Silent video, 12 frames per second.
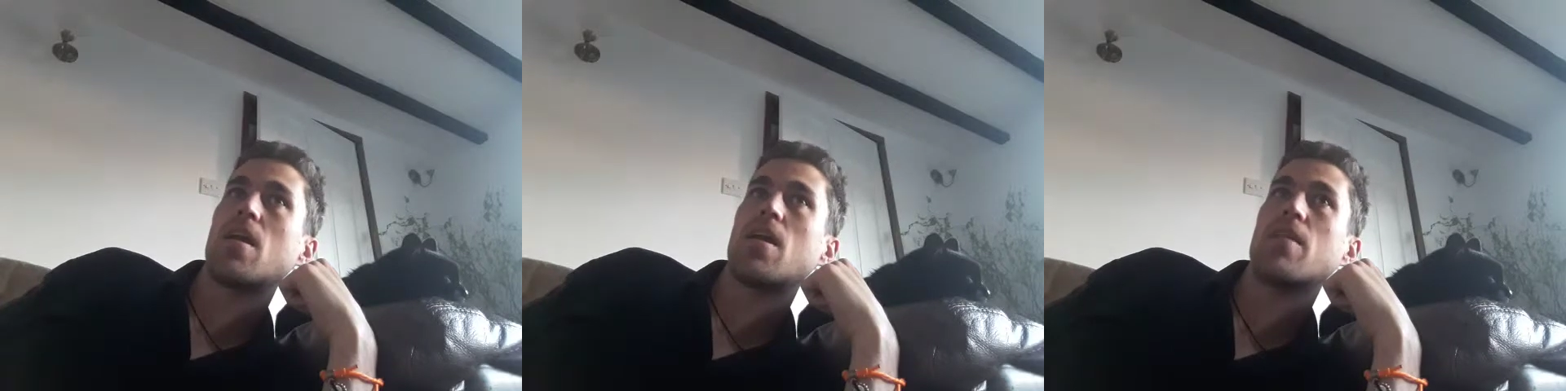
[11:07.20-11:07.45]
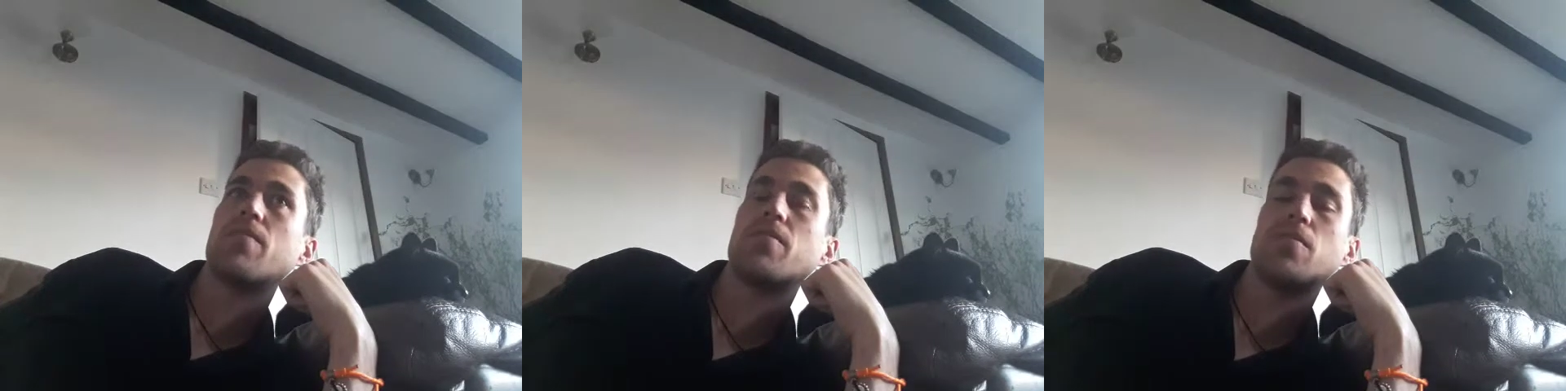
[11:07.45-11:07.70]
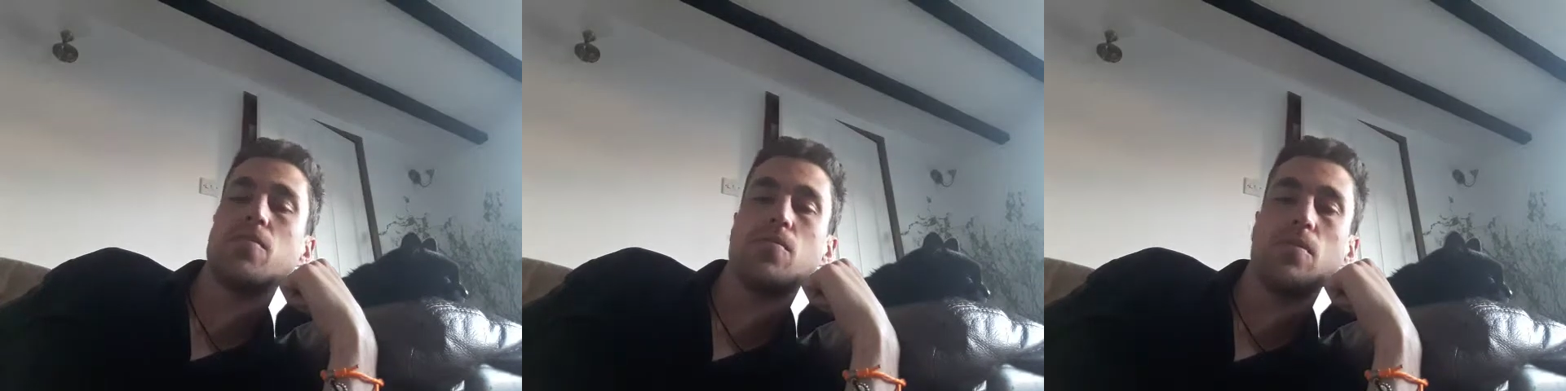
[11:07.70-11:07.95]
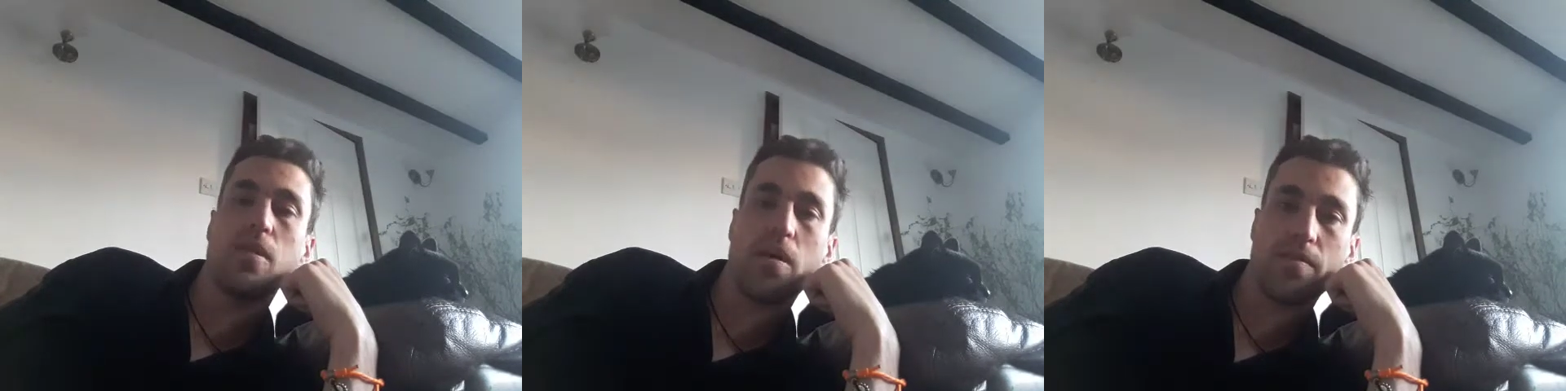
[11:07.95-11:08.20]
If you
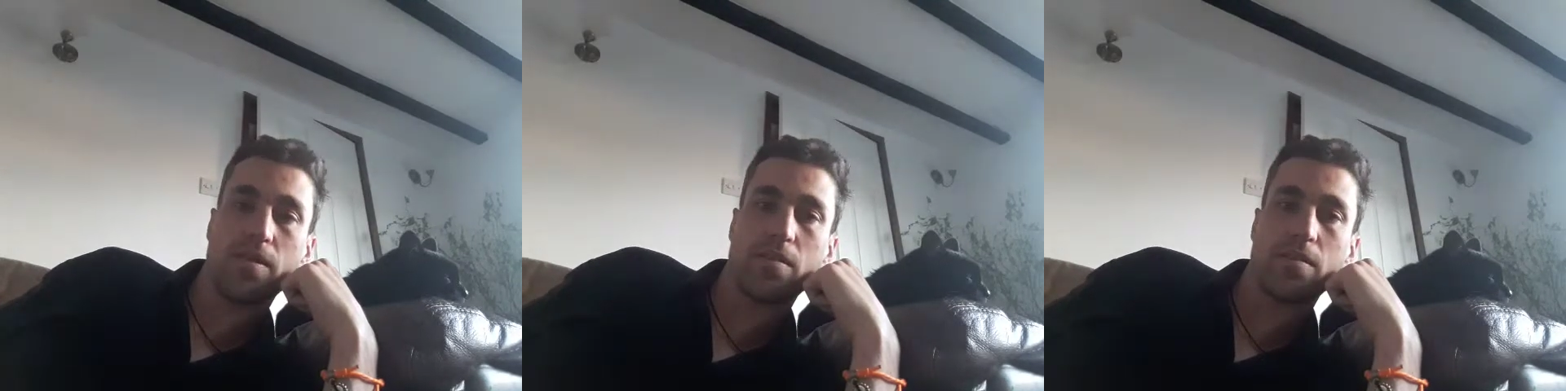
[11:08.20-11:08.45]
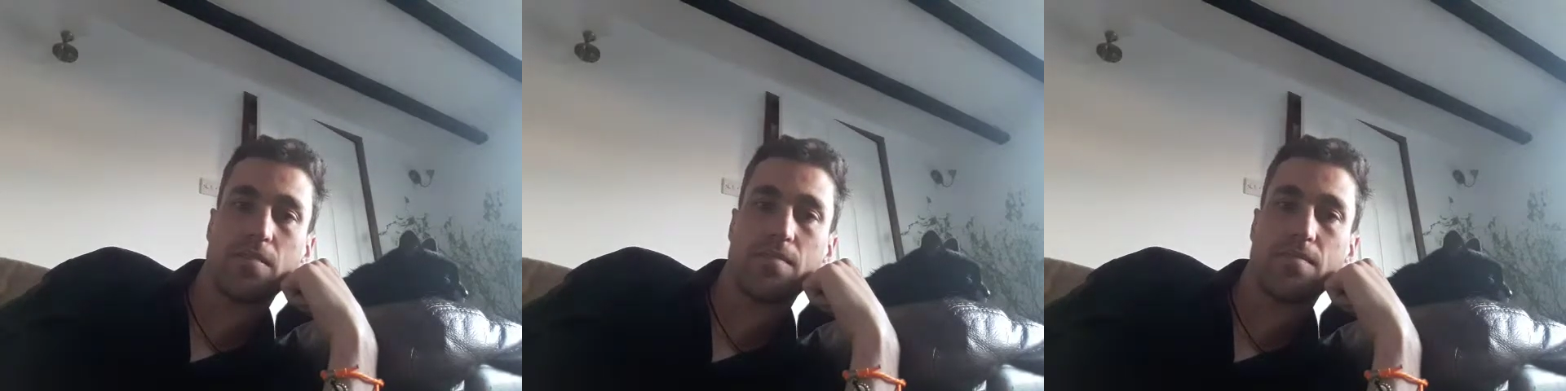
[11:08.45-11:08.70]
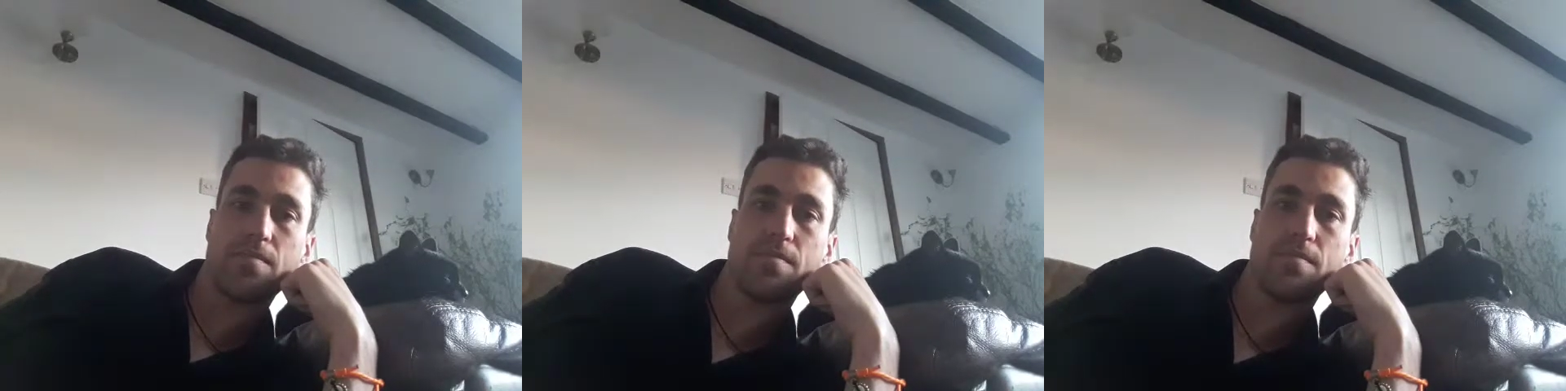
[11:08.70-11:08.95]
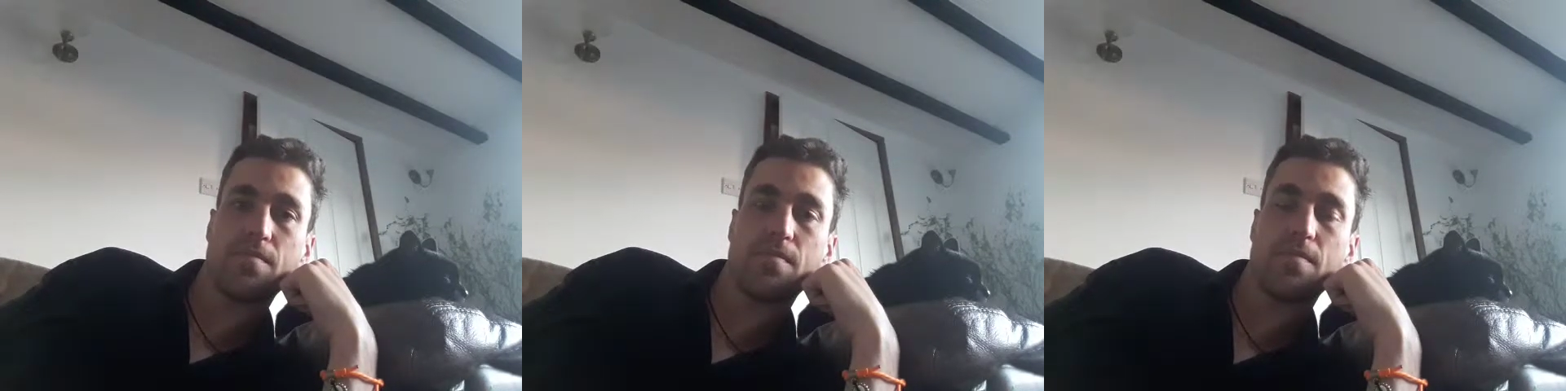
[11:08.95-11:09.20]
love it,
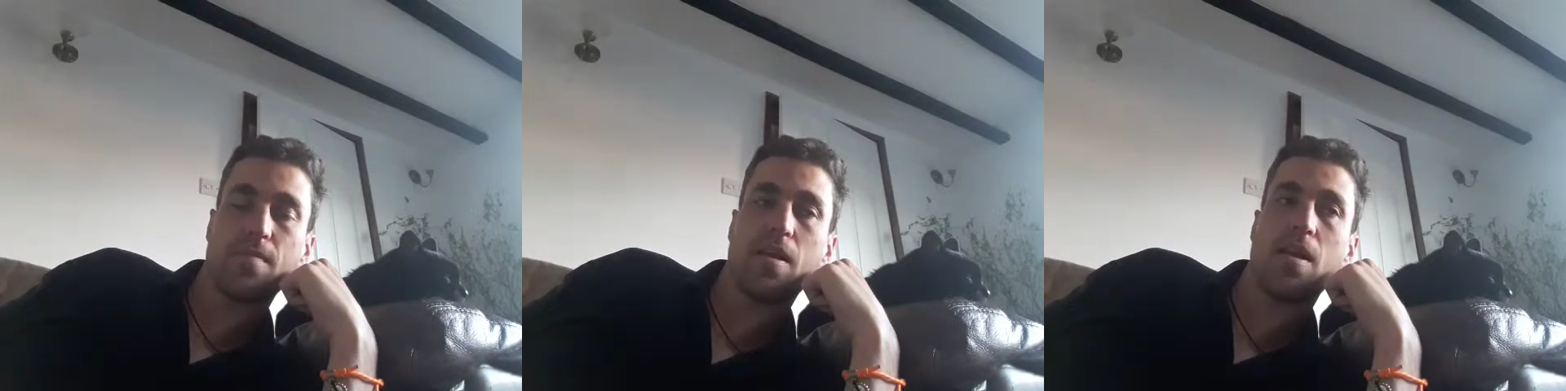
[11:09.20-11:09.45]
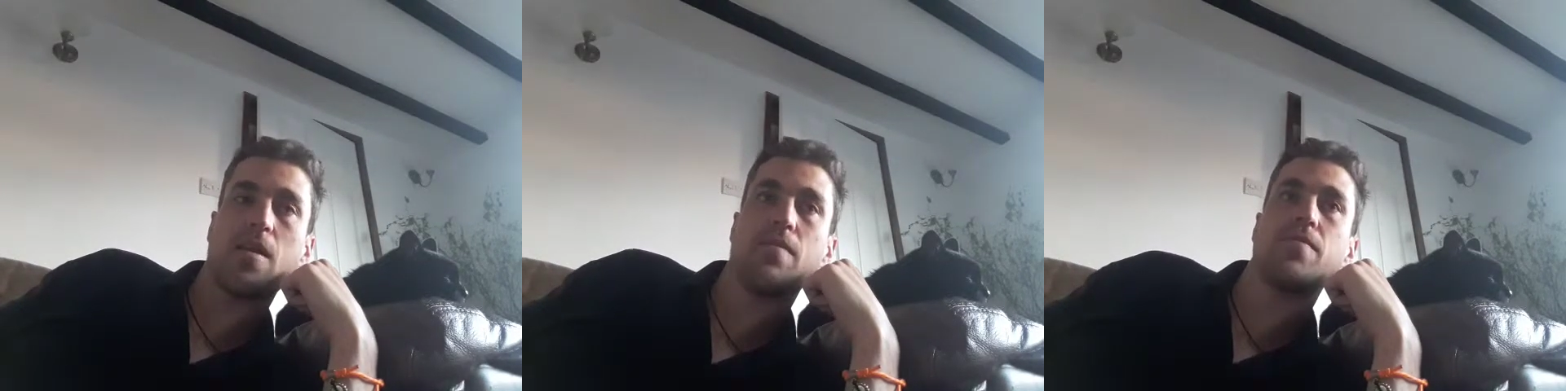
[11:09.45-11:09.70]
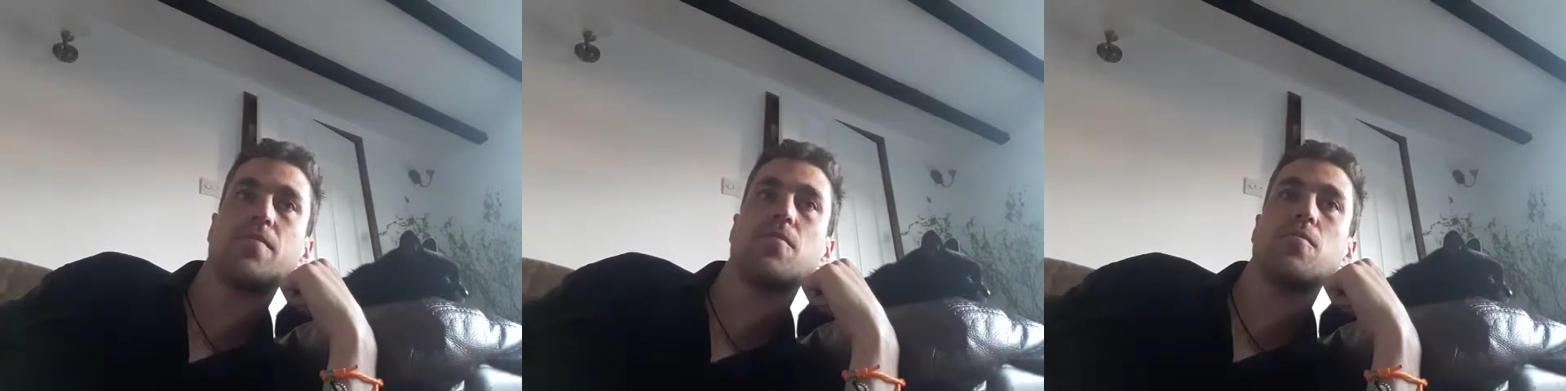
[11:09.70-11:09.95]
if